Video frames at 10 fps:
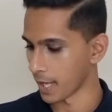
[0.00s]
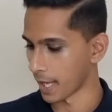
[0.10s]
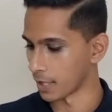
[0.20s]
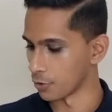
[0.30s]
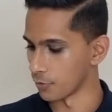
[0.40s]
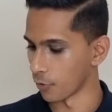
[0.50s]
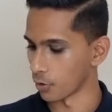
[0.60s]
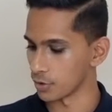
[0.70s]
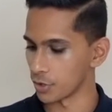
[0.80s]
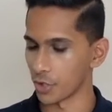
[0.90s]
And you've
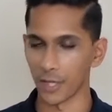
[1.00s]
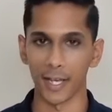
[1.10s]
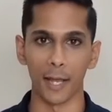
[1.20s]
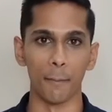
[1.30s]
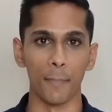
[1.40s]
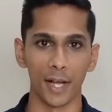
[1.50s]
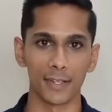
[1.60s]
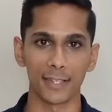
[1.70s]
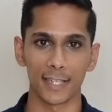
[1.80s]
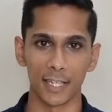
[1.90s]
also got a
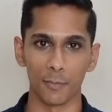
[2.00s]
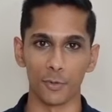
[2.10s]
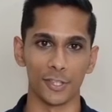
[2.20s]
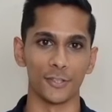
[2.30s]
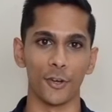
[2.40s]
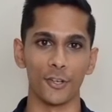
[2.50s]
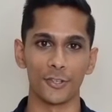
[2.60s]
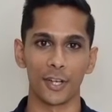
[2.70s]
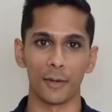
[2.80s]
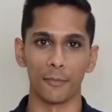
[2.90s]
belt clip, which is going to
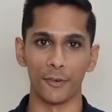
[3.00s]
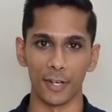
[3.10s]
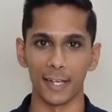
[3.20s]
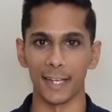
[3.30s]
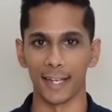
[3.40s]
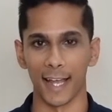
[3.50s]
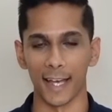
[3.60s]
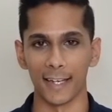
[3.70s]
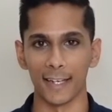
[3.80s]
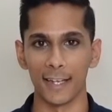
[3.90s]
come really in
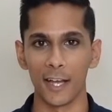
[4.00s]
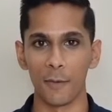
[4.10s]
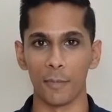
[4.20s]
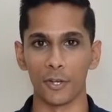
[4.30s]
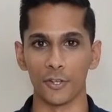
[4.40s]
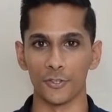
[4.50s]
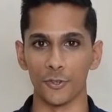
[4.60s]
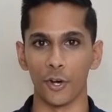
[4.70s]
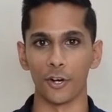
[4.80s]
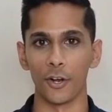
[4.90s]
handy because
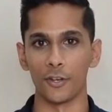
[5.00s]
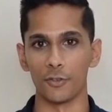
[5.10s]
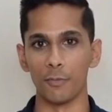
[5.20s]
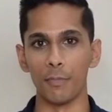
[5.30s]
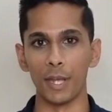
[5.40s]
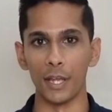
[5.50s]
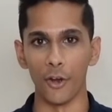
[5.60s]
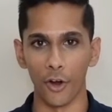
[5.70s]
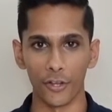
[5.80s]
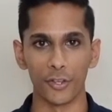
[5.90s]
you are going to be
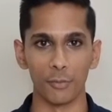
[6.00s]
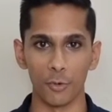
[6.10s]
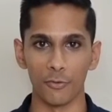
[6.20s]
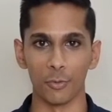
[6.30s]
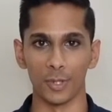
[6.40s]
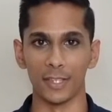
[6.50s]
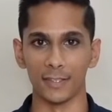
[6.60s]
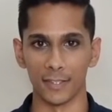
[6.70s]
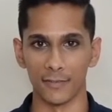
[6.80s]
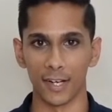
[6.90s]
on the move with this
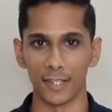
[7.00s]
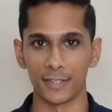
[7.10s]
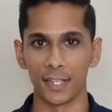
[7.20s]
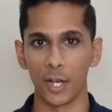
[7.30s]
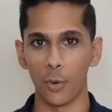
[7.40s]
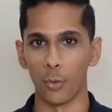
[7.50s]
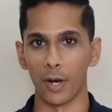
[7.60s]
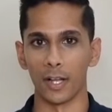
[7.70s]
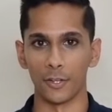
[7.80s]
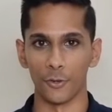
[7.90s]
device
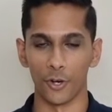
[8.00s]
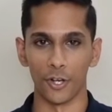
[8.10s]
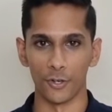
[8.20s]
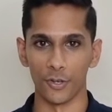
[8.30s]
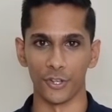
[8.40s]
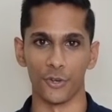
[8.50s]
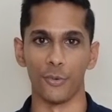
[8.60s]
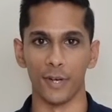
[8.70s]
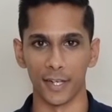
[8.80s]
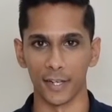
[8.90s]
while you are doing your
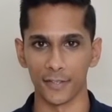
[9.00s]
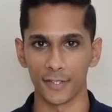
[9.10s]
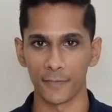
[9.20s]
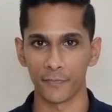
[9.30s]
workouts.